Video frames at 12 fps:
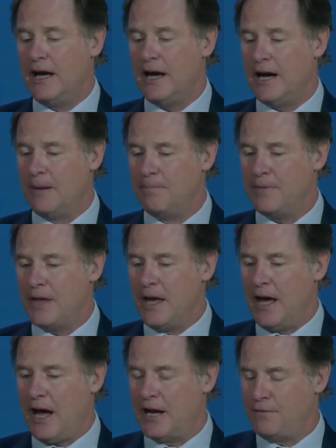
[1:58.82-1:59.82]
Um,
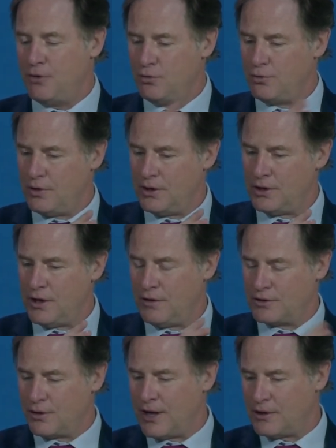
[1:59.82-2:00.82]
and if you,
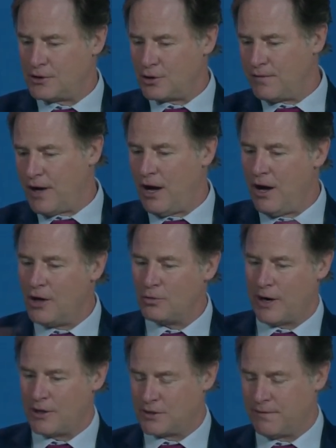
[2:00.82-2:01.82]
so that sort of the
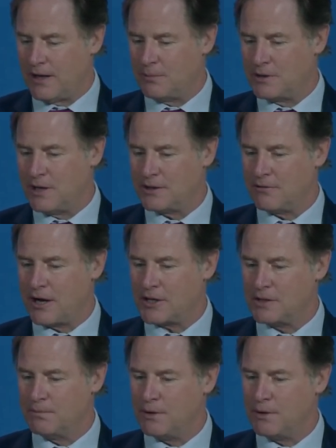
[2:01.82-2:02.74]
hardware is developed in that direction.